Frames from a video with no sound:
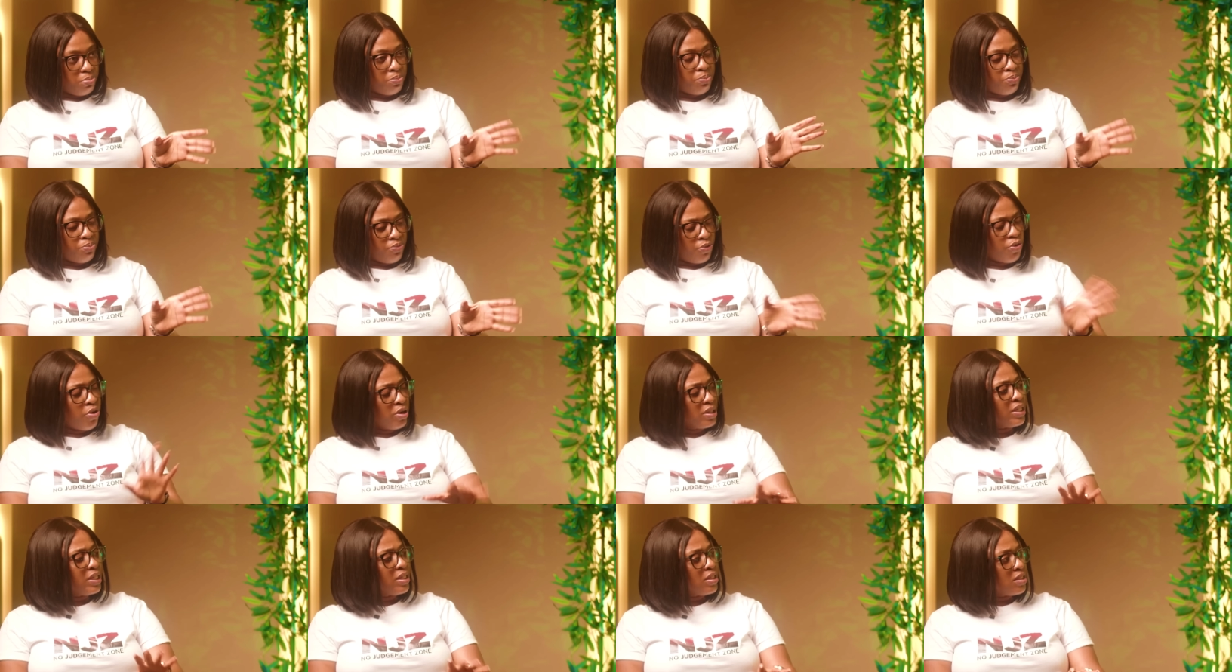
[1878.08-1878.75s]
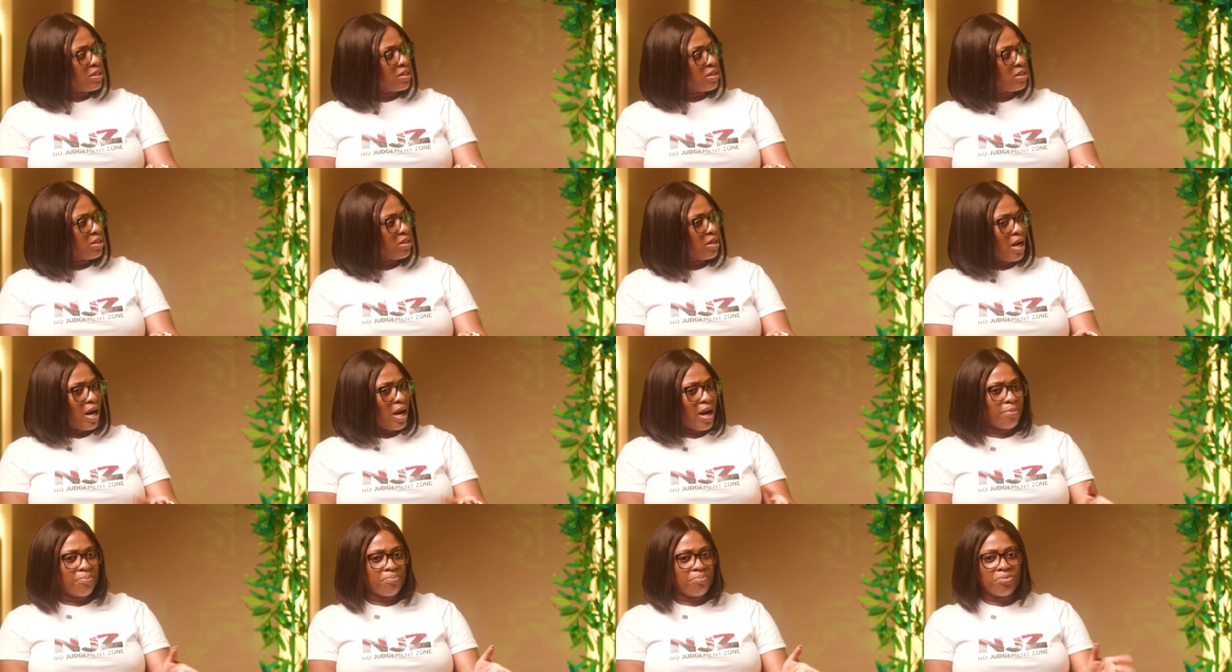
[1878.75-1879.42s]
4 days,
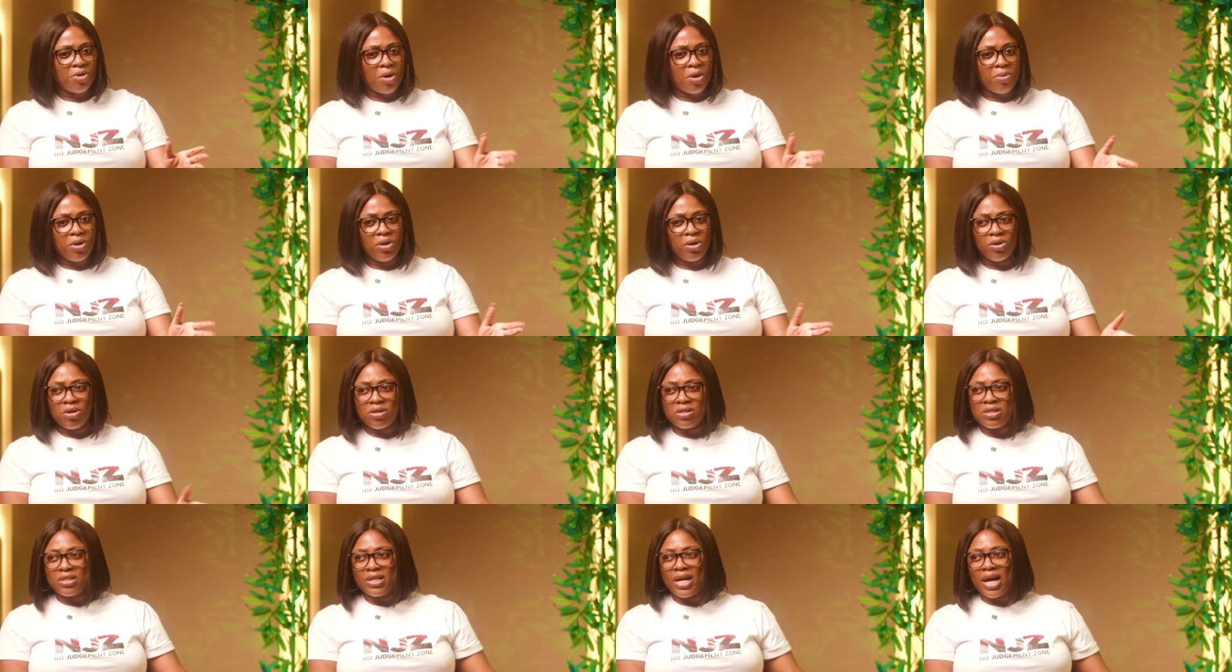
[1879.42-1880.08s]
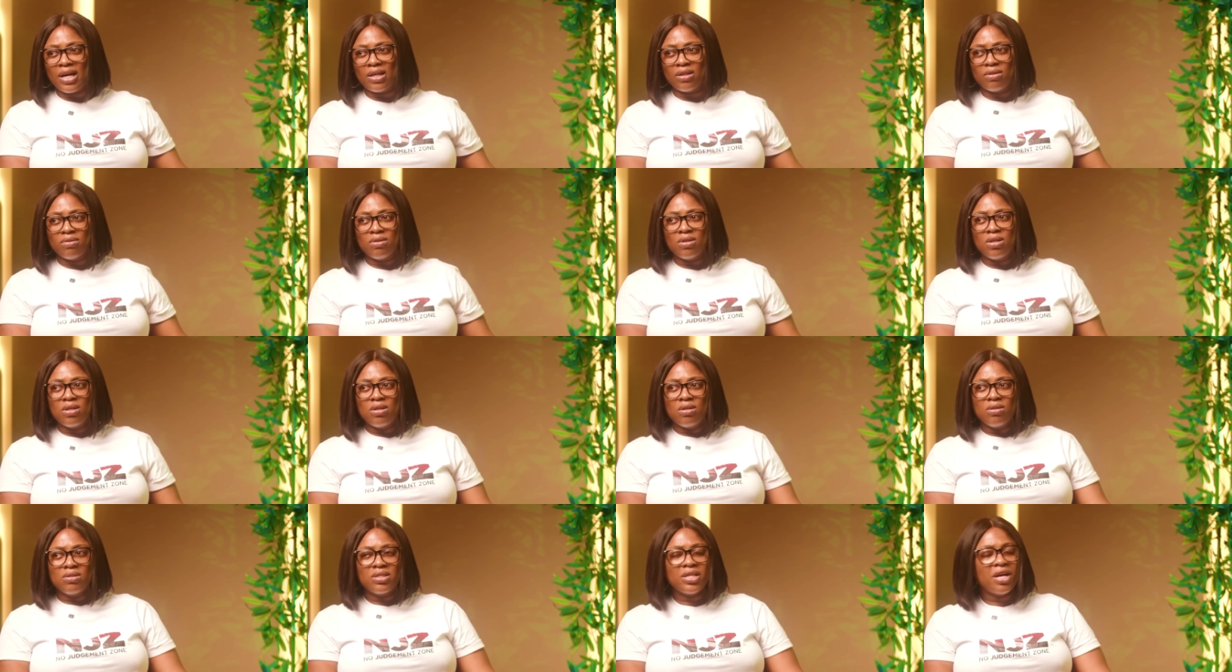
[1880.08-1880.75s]
I probably lost like
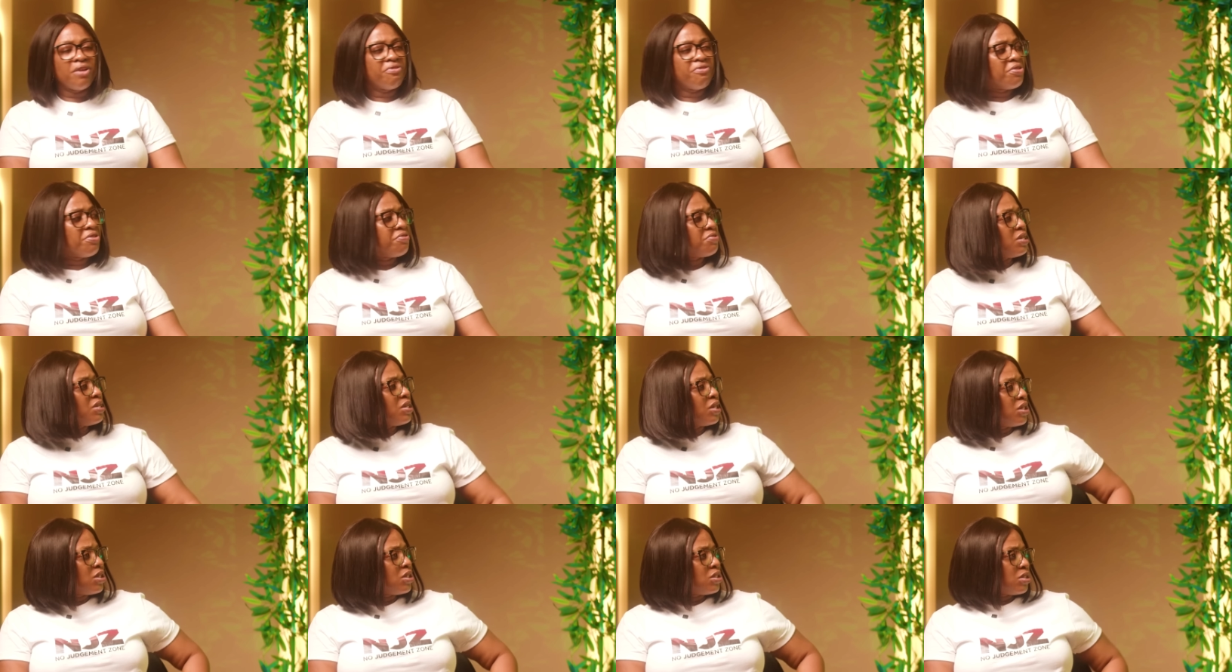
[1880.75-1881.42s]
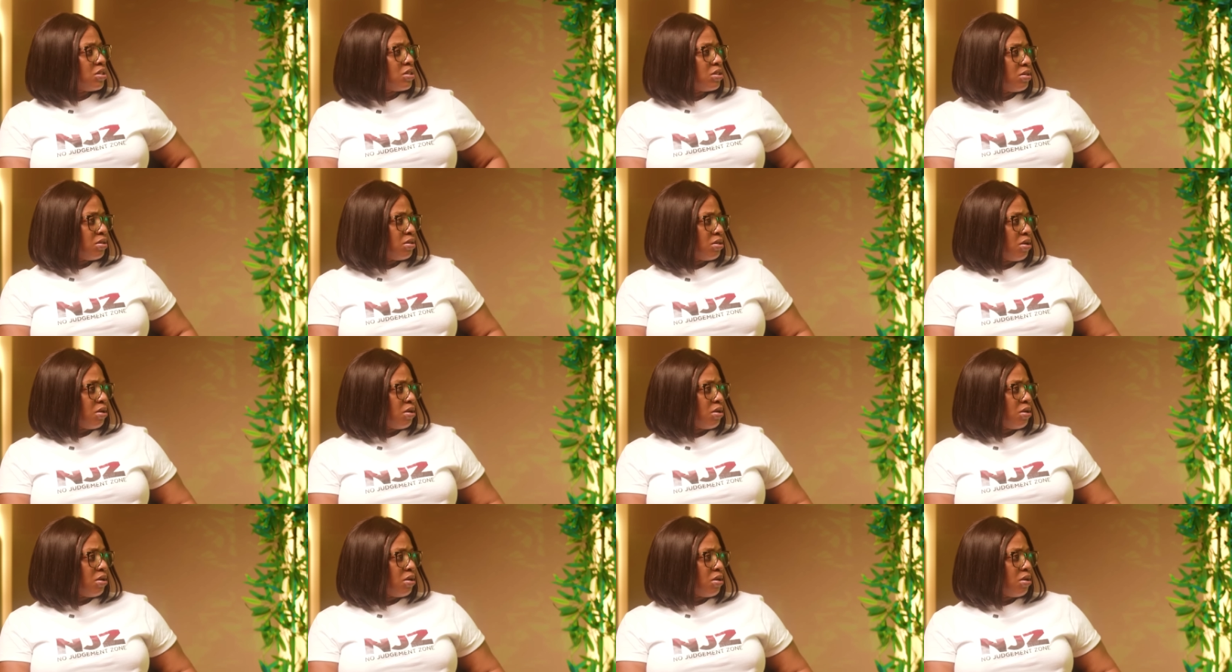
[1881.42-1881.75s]
10, 15 kg.